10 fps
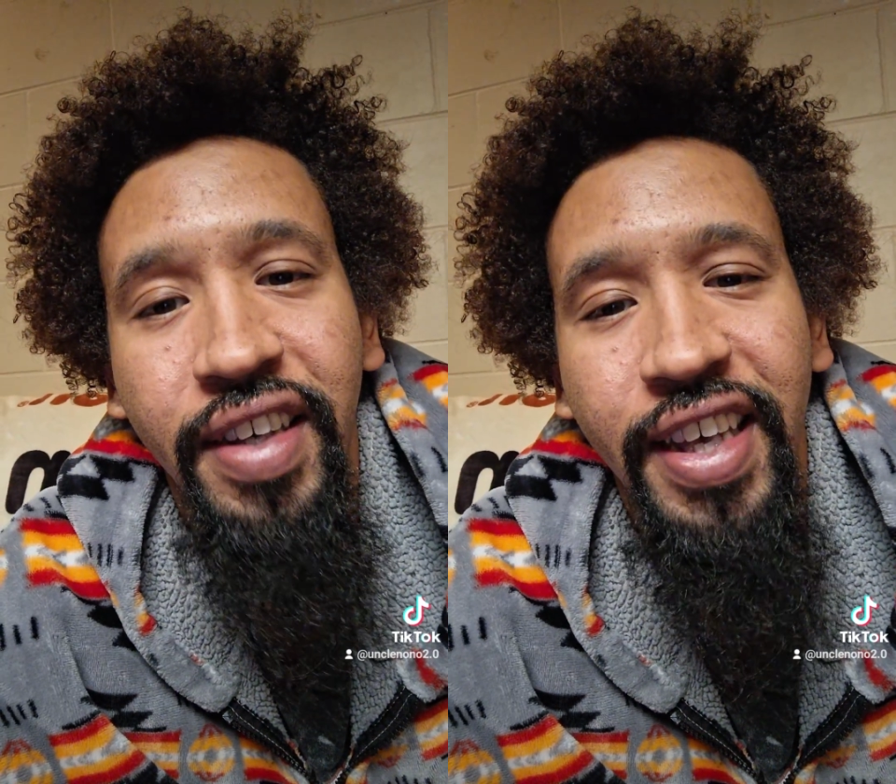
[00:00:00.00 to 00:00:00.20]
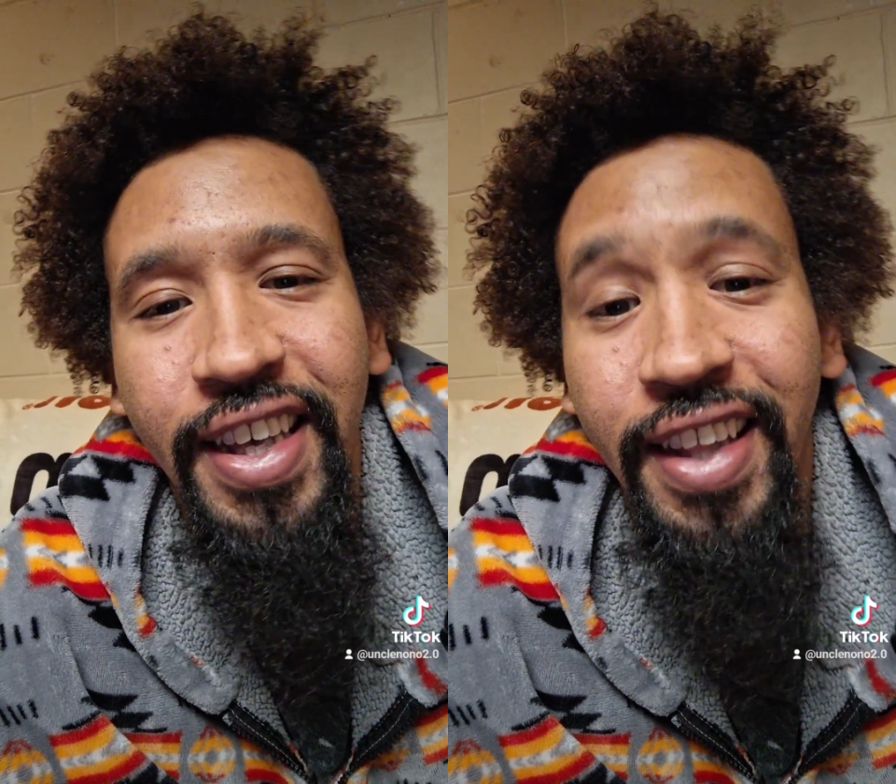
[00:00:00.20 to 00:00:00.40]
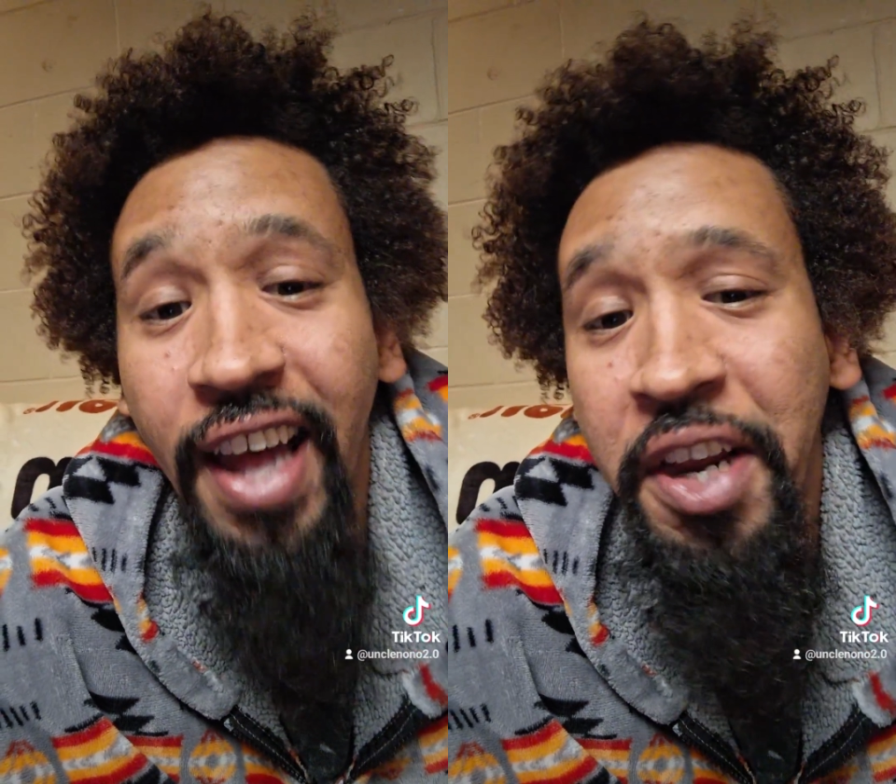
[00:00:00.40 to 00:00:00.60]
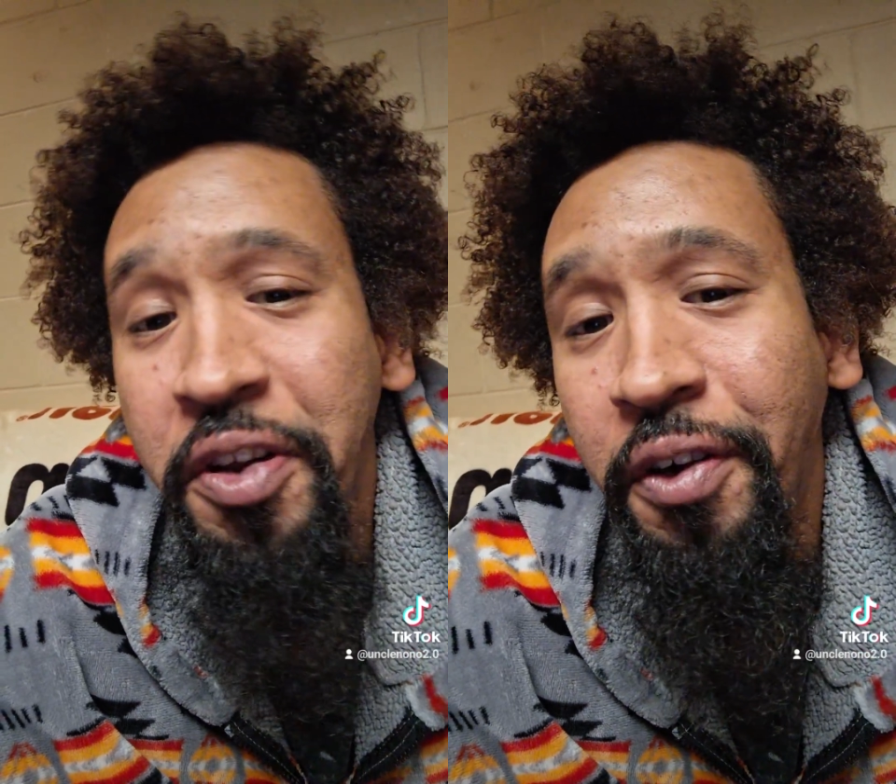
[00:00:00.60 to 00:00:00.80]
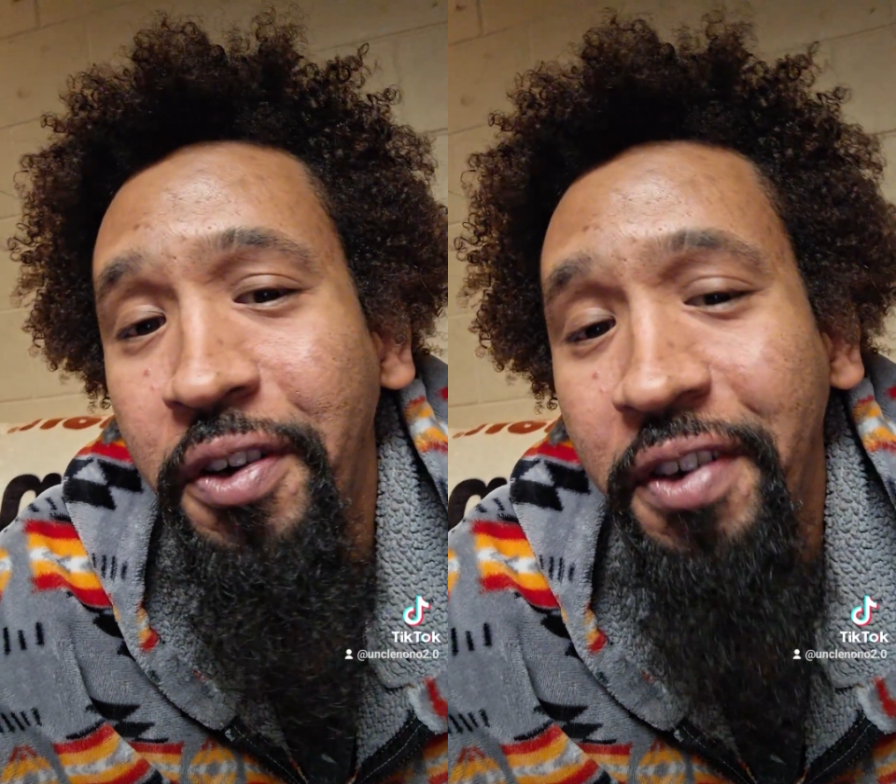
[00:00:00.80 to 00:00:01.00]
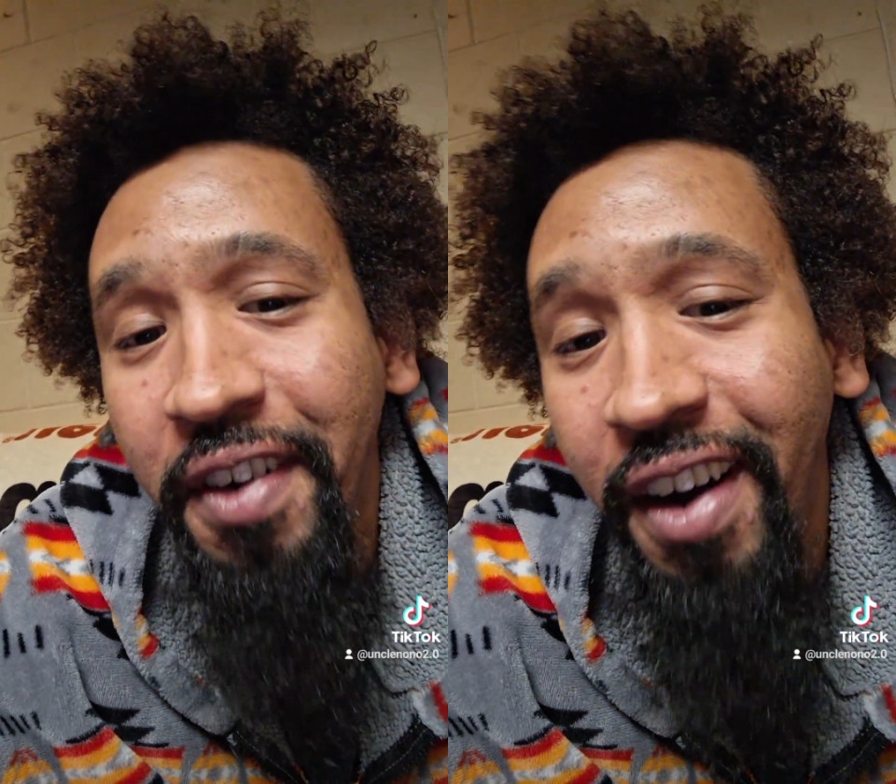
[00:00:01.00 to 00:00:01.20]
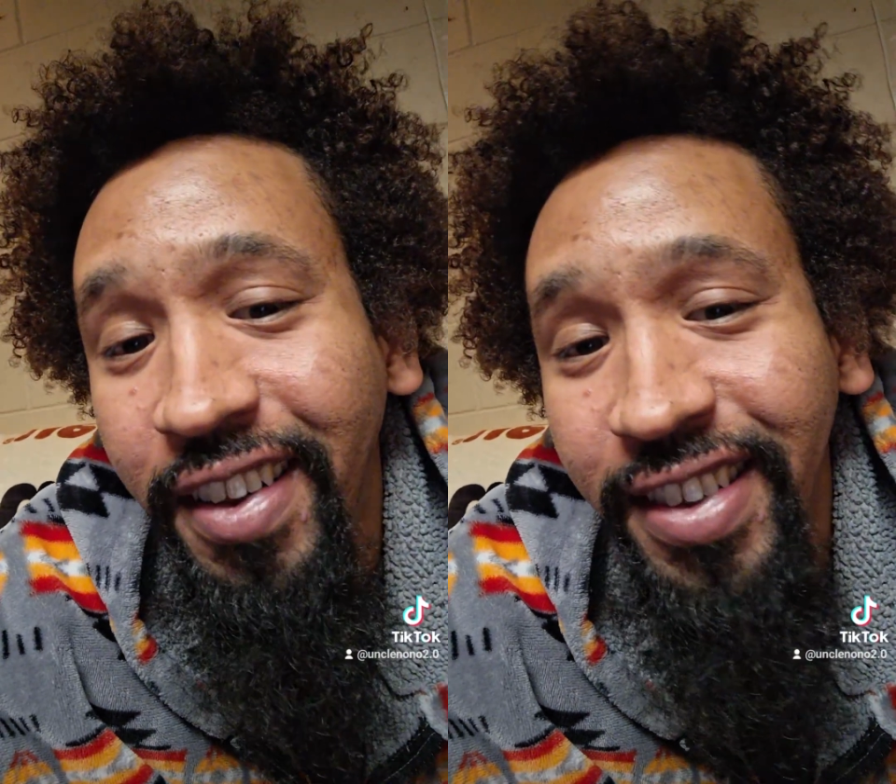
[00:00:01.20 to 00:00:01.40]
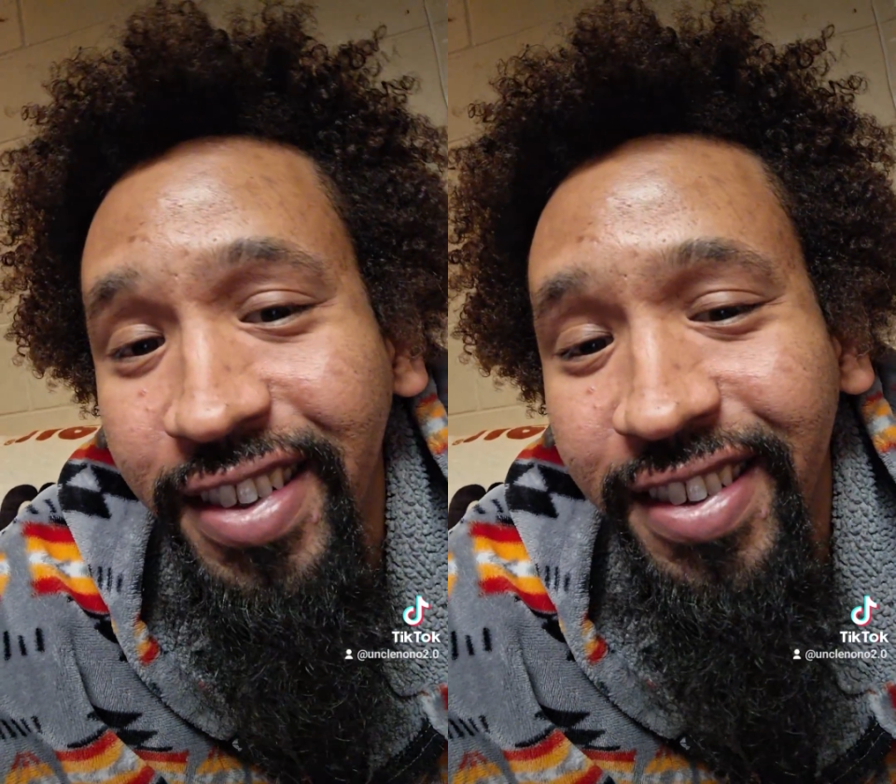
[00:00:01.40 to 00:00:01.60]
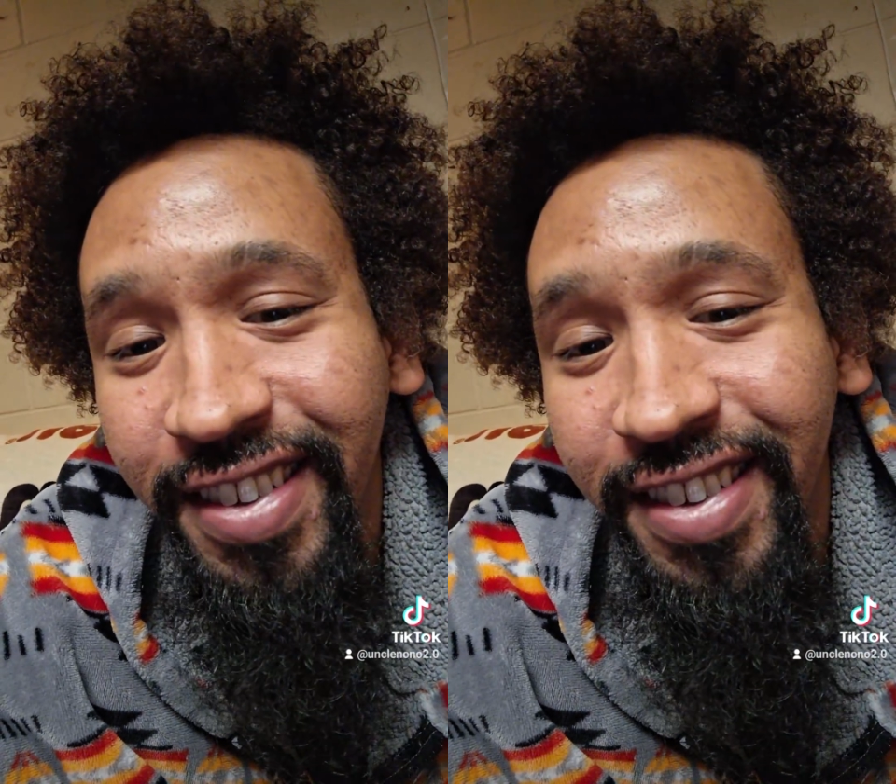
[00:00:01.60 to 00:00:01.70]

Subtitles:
Electoral college,